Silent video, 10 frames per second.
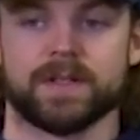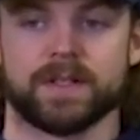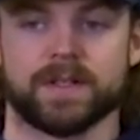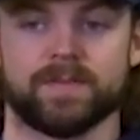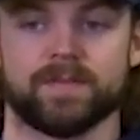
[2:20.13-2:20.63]

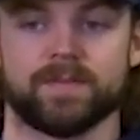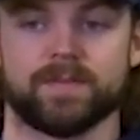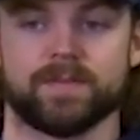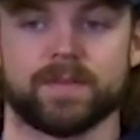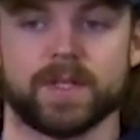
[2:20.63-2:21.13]
Um,
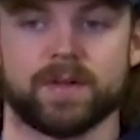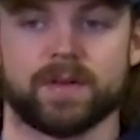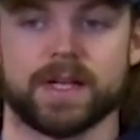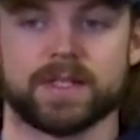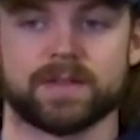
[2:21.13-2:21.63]
you know
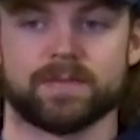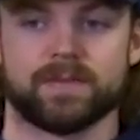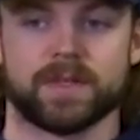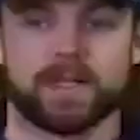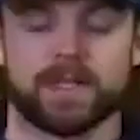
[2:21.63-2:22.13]
get
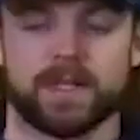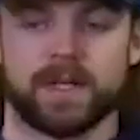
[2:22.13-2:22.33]
some uh,